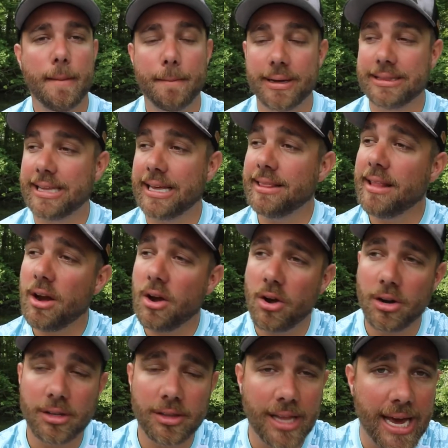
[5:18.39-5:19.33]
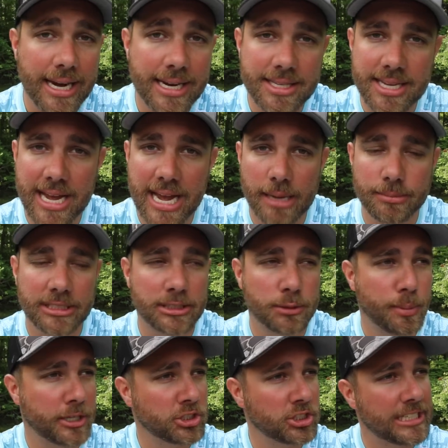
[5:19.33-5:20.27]
But then there are a lot of times,
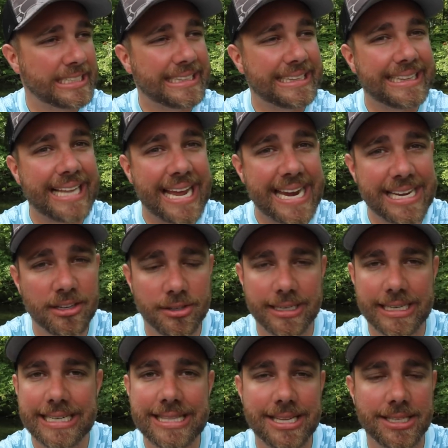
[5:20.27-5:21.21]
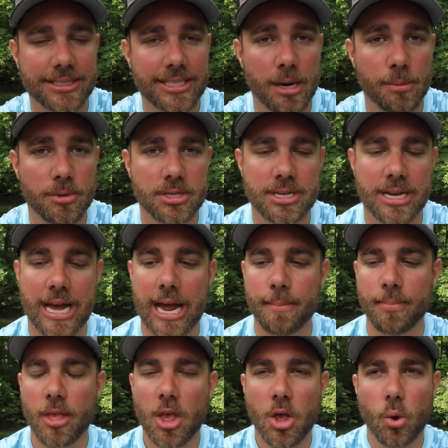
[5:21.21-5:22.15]
especially later in the
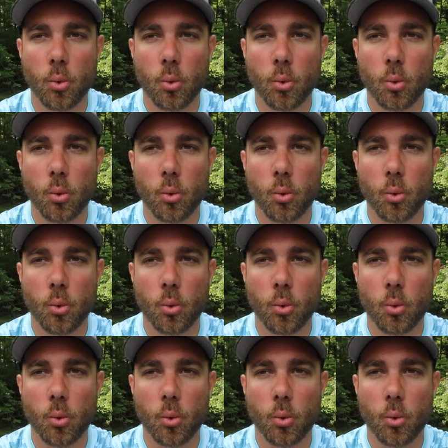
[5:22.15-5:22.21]
summertime,